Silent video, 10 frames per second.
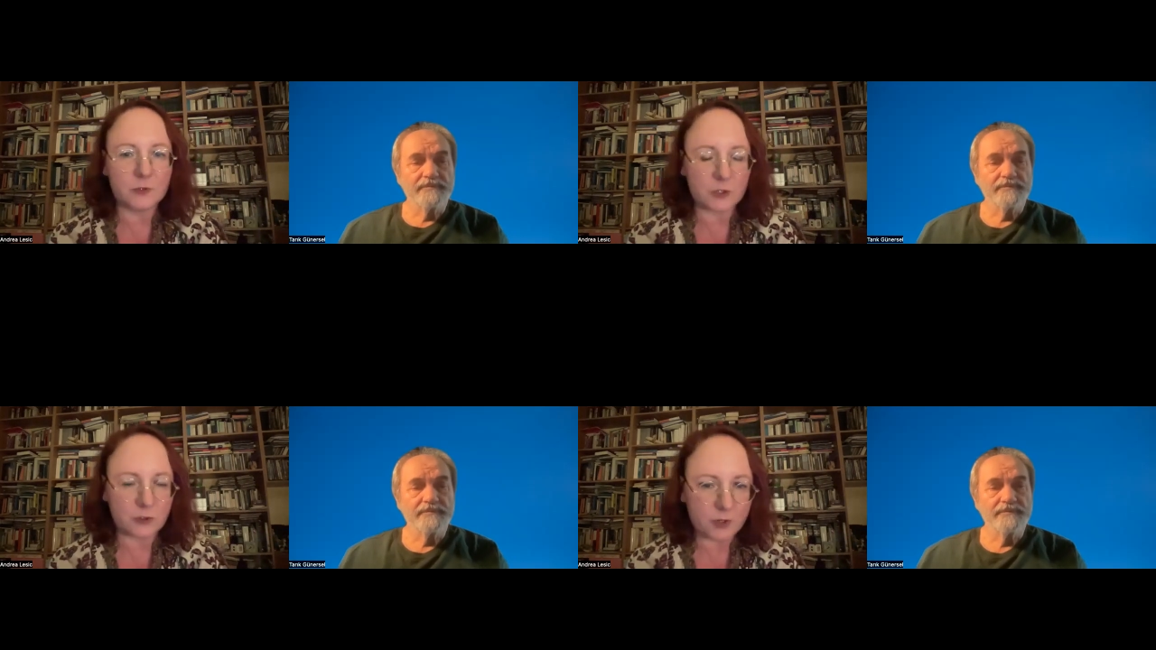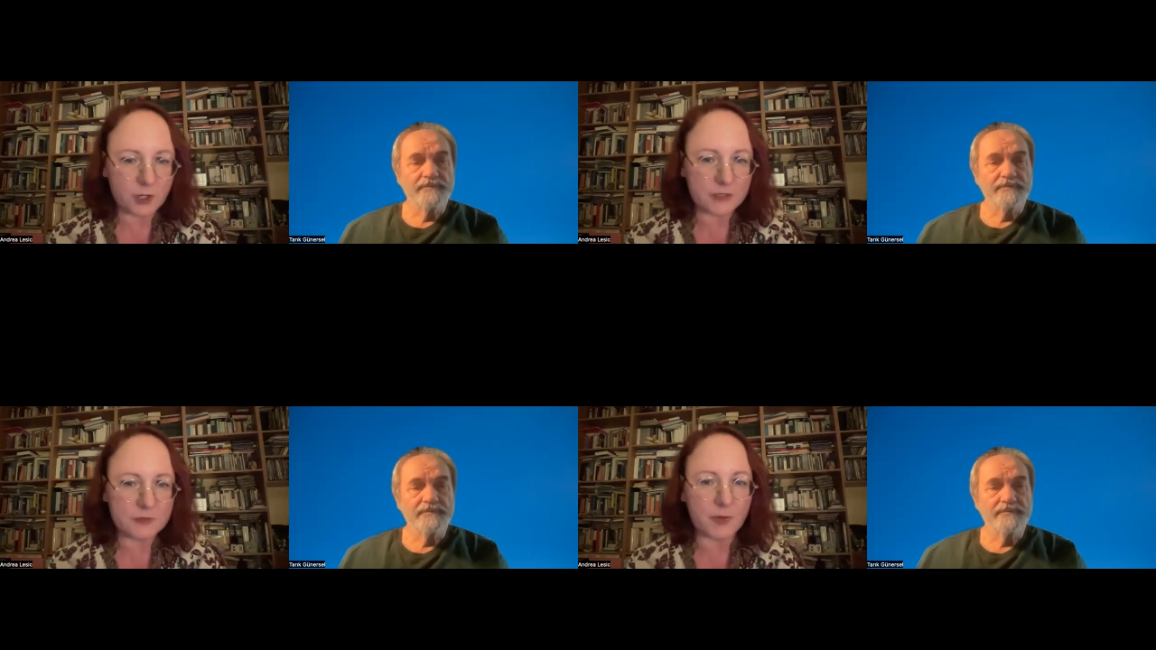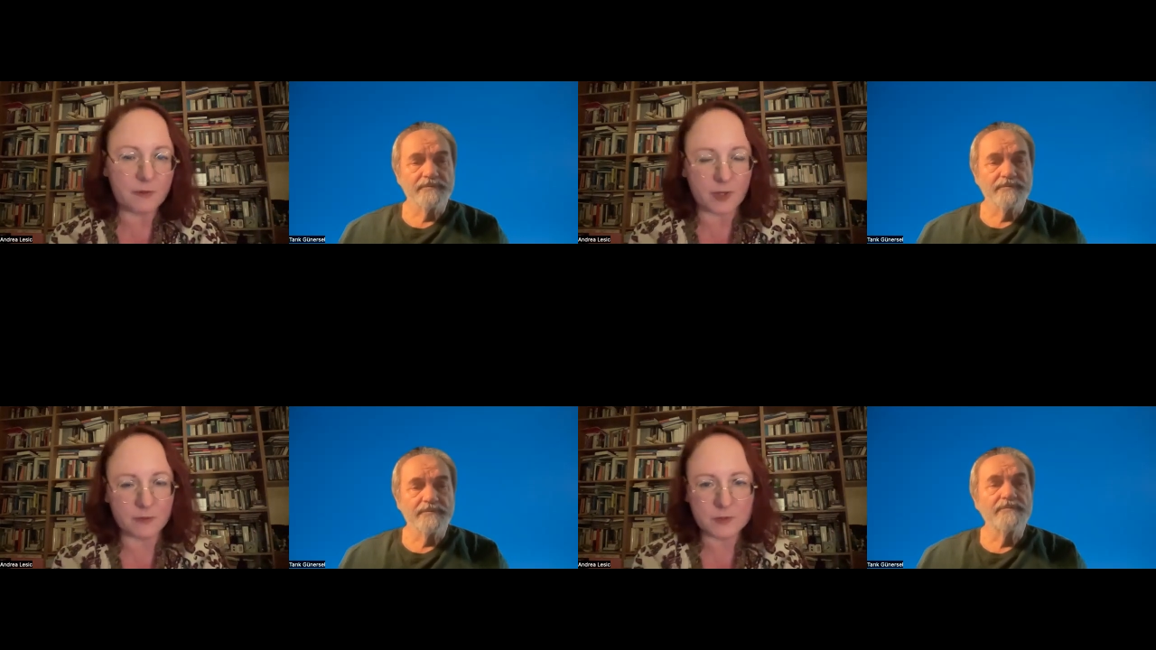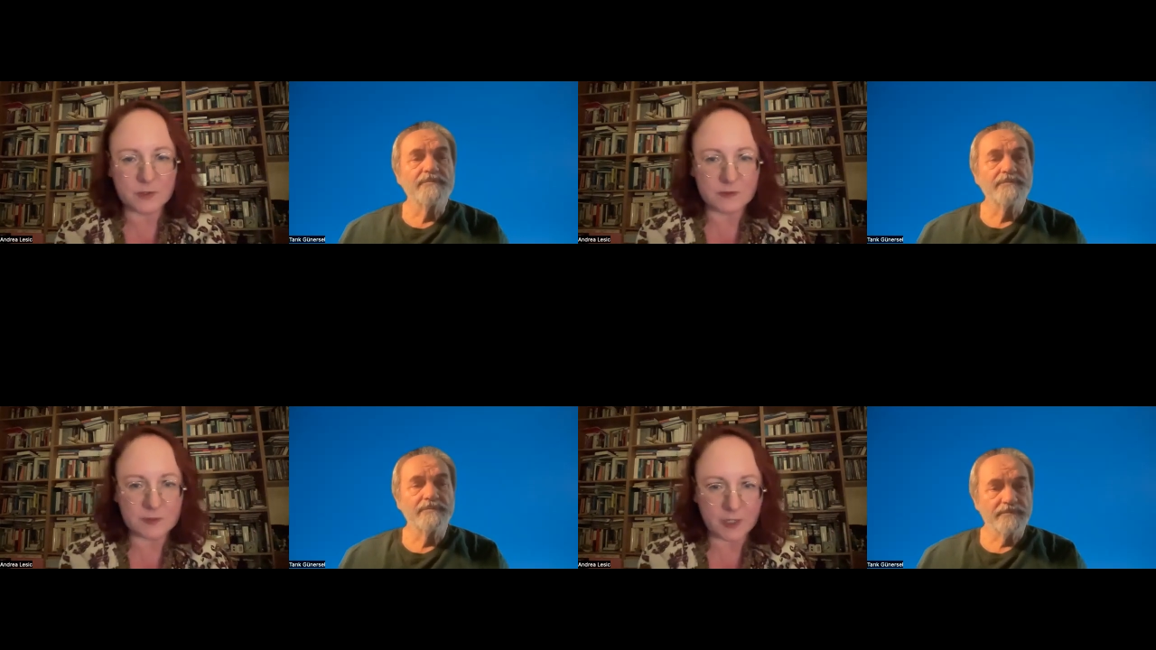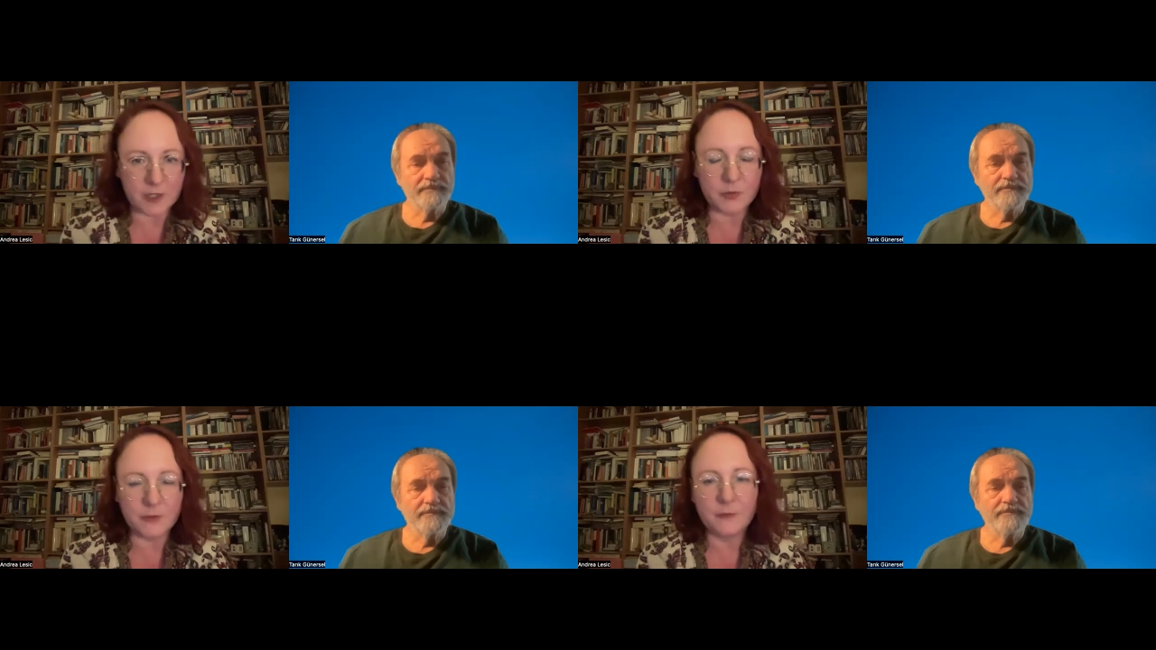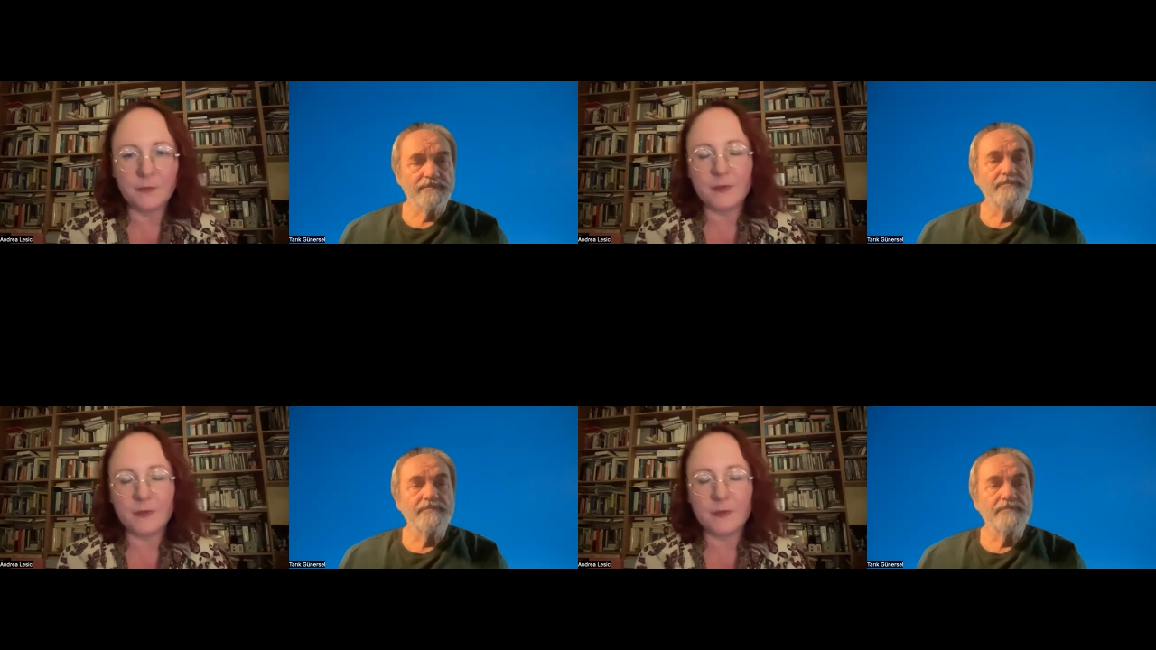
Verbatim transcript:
Speaker 1: was a Croat, my mom's a Serb.